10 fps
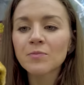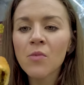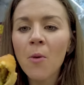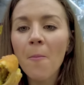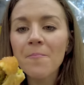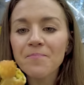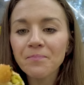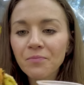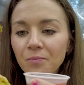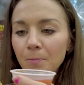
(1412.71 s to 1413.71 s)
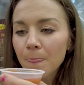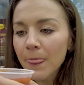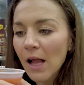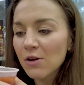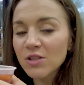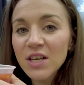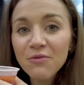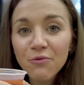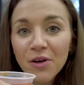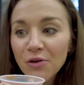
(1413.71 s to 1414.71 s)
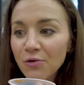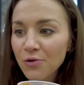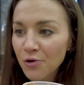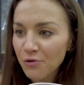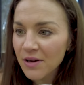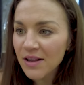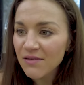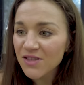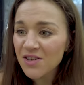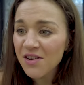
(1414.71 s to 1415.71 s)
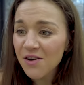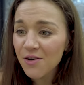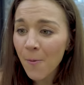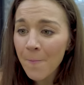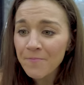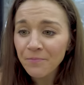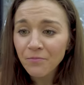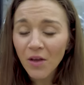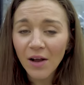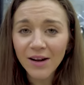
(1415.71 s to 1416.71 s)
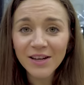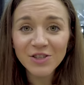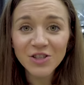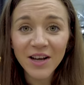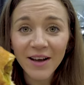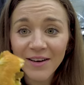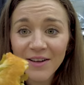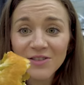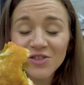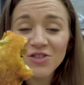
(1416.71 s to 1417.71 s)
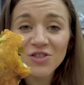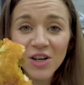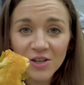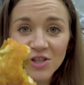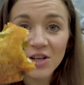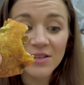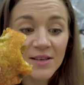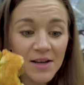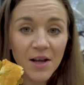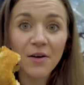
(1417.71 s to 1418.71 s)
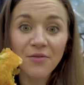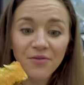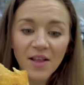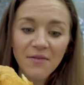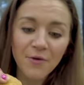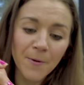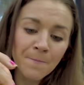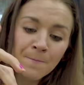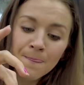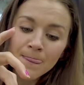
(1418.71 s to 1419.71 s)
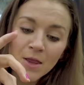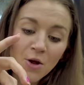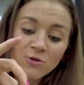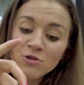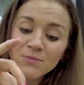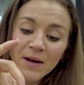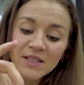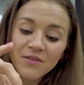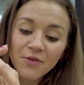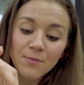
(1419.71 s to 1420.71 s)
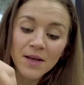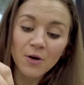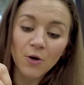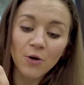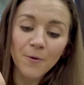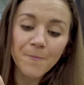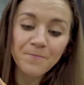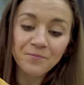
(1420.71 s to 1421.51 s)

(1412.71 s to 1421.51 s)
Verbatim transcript: Mmm. There's like real curry leaves in here, and it is just adding such a kick of flavor. Not too spicy for me at all.